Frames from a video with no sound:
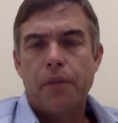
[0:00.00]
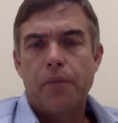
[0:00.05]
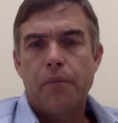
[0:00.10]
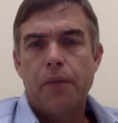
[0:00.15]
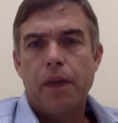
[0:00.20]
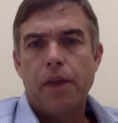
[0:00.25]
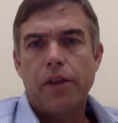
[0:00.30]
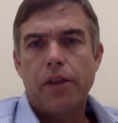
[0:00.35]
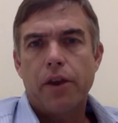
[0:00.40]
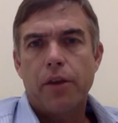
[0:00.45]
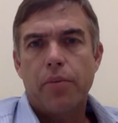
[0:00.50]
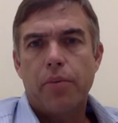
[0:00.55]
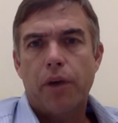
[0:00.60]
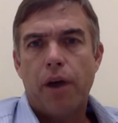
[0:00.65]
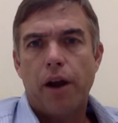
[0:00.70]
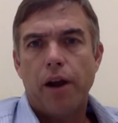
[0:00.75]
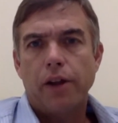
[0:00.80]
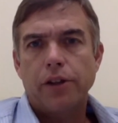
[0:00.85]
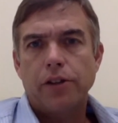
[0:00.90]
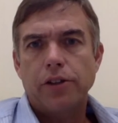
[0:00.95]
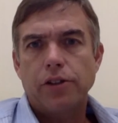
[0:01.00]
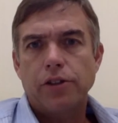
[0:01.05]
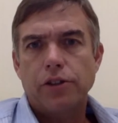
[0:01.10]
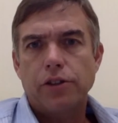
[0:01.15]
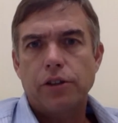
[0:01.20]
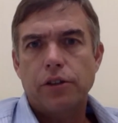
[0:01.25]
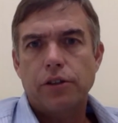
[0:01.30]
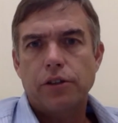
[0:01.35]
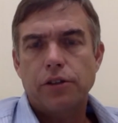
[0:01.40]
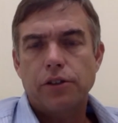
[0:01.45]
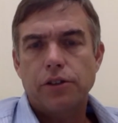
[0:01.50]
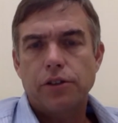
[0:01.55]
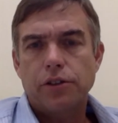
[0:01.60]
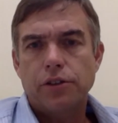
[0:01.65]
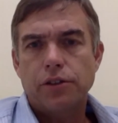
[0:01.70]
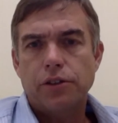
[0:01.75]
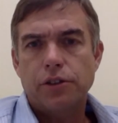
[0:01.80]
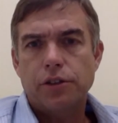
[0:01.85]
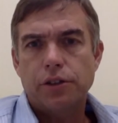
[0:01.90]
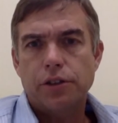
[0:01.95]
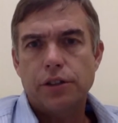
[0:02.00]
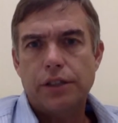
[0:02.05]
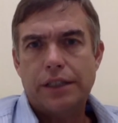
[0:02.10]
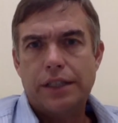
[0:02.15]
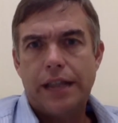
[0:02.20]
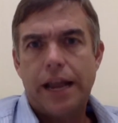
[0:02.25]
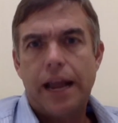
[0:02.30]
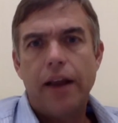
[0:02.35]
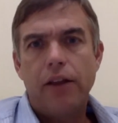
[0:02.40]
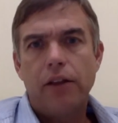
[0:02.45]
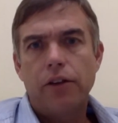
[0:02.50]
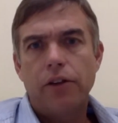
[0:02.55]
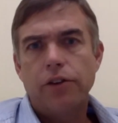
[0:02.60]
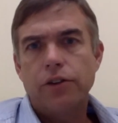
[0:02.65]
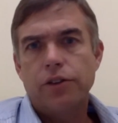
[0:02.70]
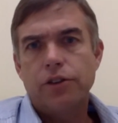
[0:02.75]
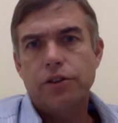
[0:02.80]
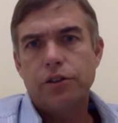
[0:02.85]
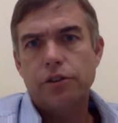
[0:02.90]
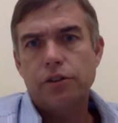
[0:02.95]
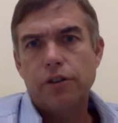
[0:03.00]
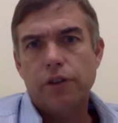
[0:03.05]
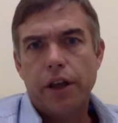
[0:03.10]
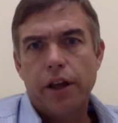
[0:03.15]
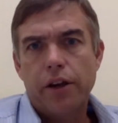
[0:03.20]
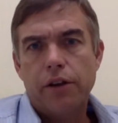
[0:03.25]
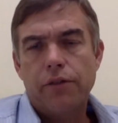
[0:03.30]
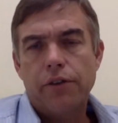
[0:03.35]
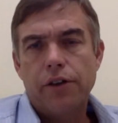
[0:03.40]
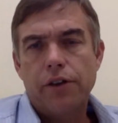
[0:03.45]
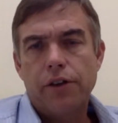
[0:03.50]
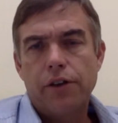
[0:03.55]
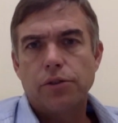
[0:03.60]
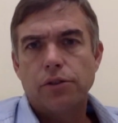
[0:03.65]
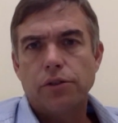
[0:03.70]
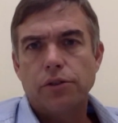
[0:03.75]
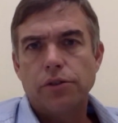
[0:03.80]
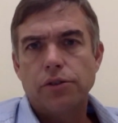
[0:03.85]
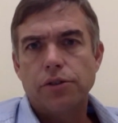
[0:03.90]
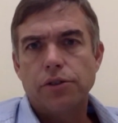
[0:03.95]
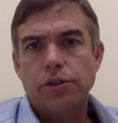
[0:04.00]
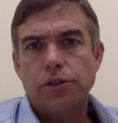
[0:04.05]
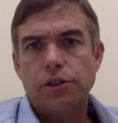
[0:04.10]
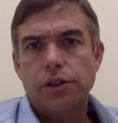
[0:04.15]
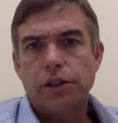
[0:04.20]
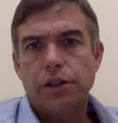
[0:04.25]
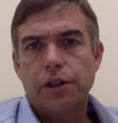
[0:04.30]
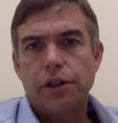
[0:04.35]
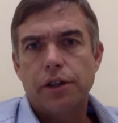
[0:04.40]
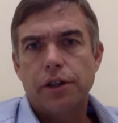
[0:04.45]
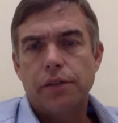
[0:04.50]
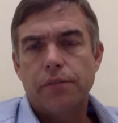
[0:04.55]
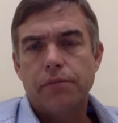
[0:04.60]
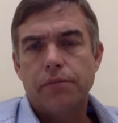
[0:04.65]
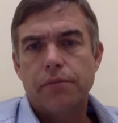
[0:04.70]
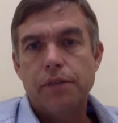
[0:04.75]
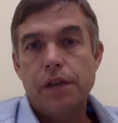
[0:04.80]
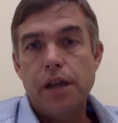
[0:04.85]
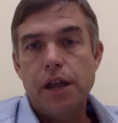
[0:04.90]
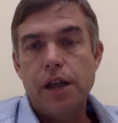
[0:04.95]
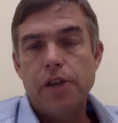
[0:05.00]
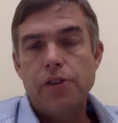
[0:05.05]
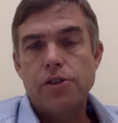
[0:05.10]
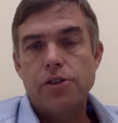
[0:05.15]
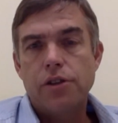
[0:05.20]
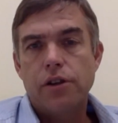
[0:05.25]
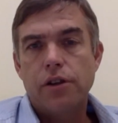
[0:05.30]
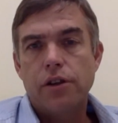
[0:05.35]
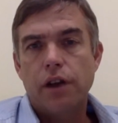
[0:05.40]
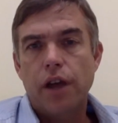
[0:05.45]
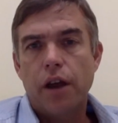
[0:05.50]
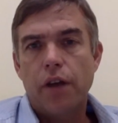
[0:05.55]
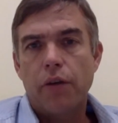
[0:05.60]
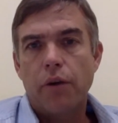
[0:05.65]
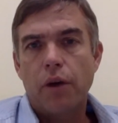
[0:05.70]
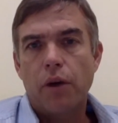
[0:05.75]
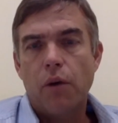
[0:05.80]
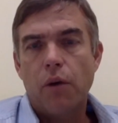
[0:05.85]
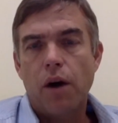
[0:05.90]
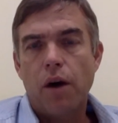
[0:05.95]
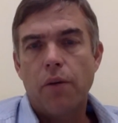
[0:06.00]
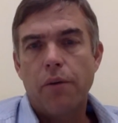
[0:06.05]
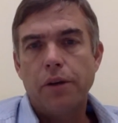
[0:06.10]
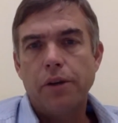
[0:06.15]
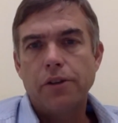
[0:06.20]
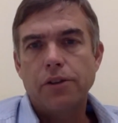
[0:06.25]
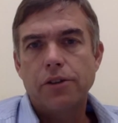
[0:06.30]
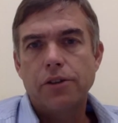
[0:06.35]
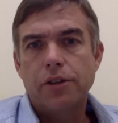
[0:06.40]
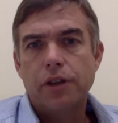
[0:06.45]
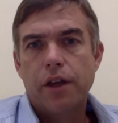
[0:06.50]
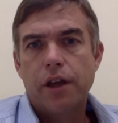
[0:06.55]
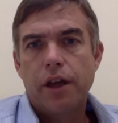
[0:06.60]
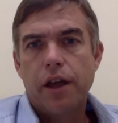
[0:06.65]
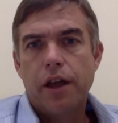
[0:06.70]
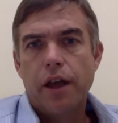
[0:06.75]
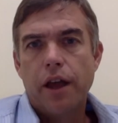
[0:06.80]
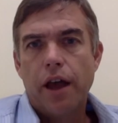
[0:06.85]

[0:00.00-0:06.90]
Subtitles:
make their products and services tailored to individuals' needs and requirements.